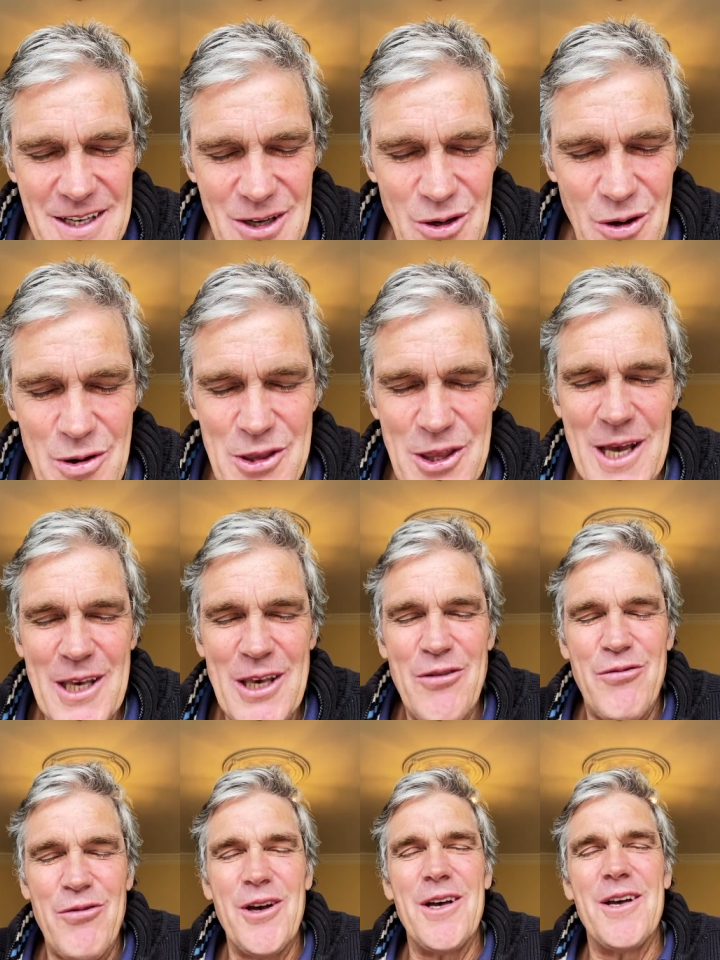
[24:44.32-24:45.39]
Lord, we thank you
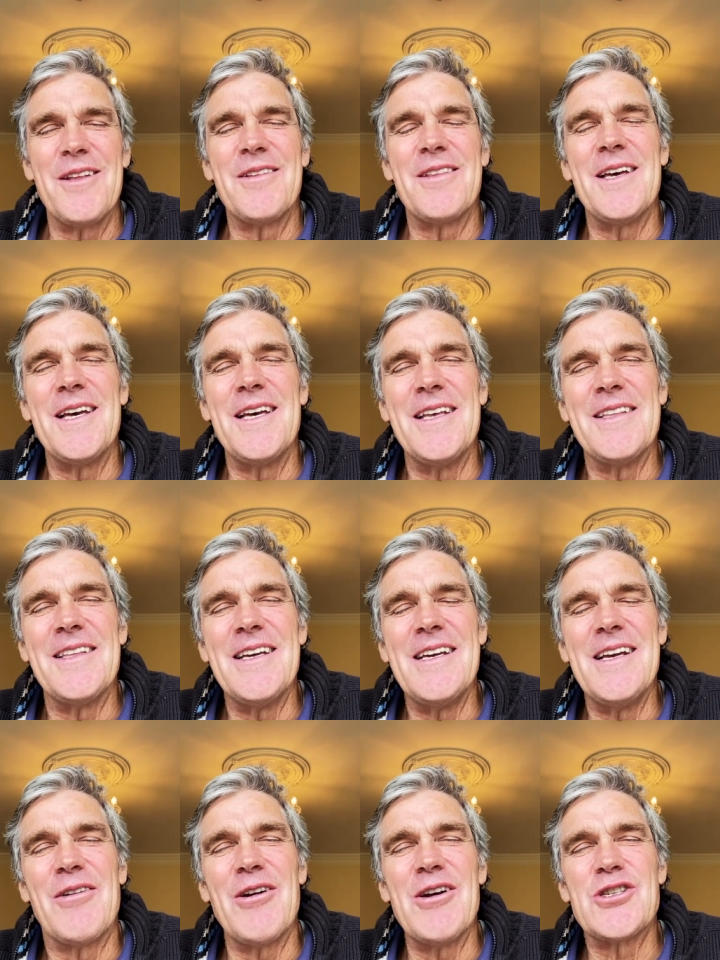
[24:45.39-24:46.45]
for the,
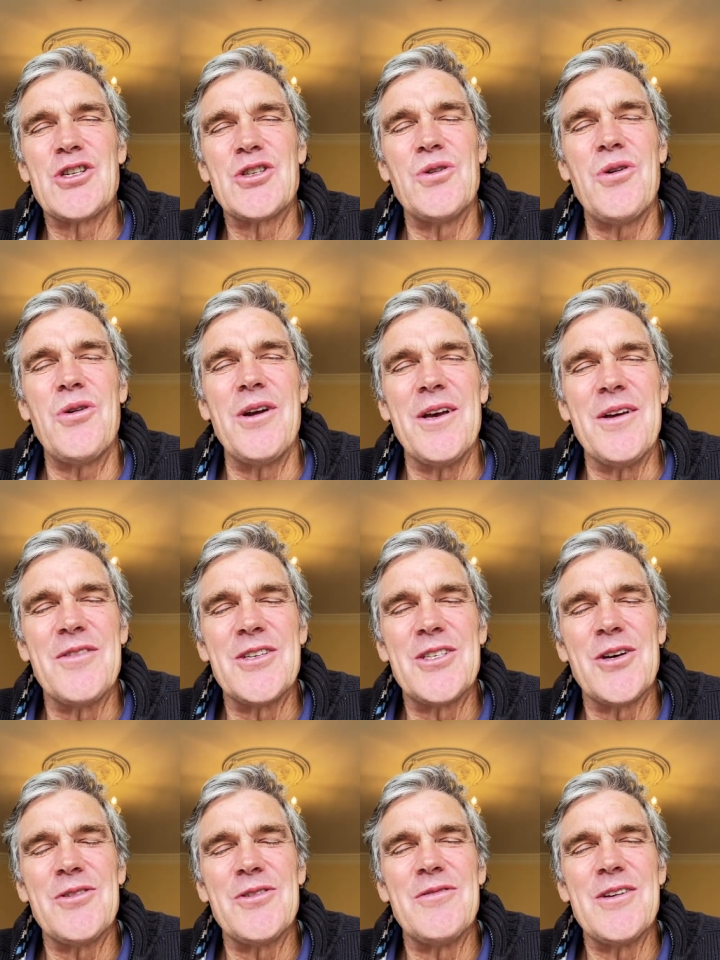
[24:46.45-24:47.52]
the great story of the
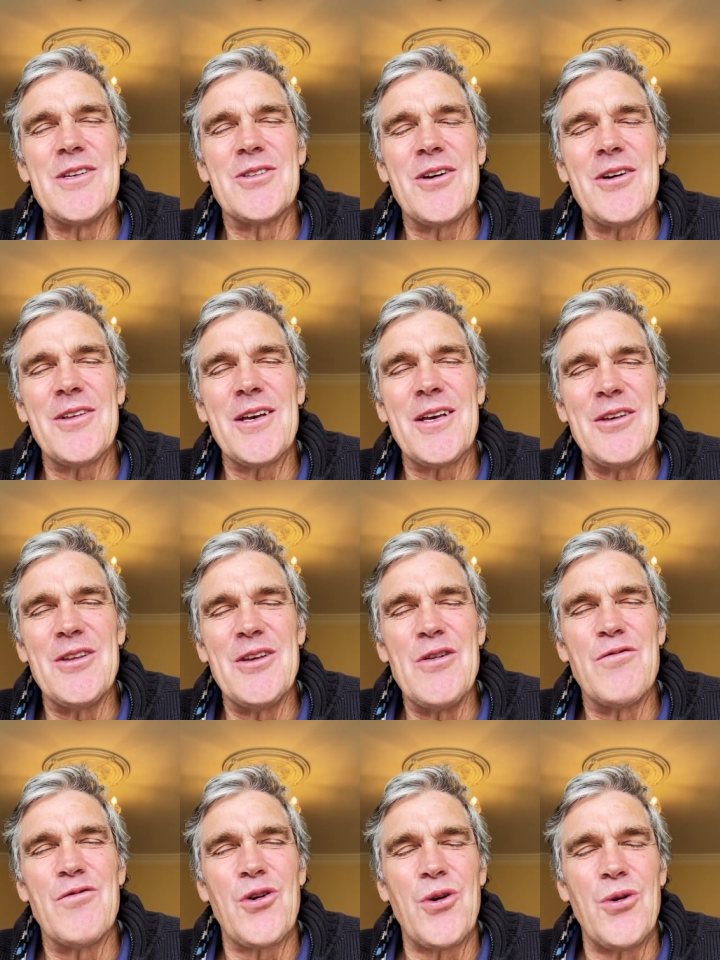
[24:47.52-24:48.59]
children of Israel. Thank you that
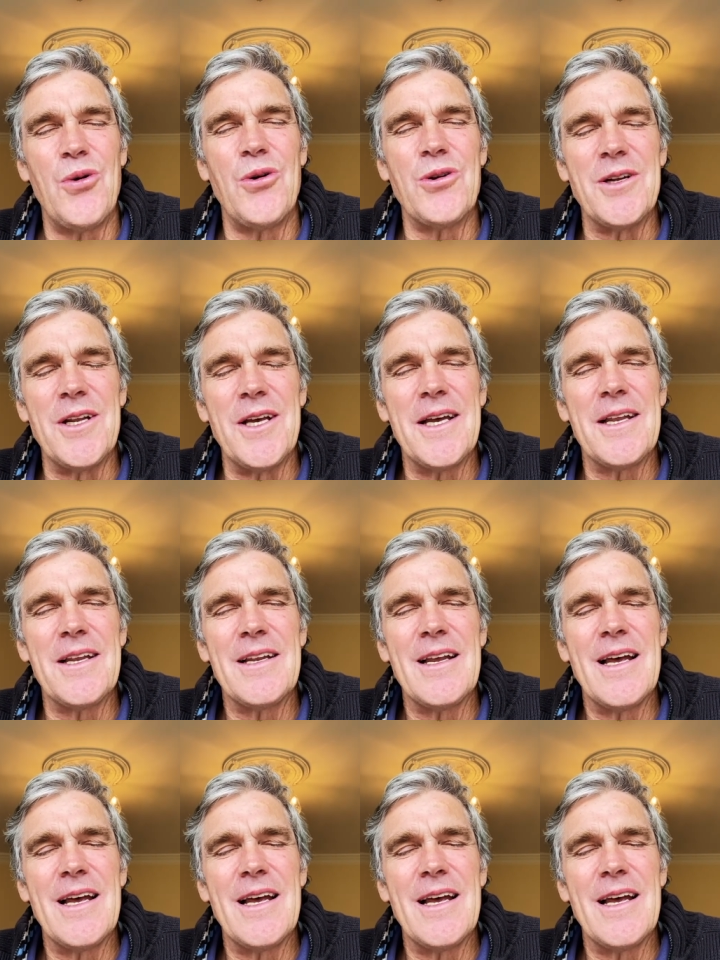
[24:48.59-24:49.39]
you've recorded it.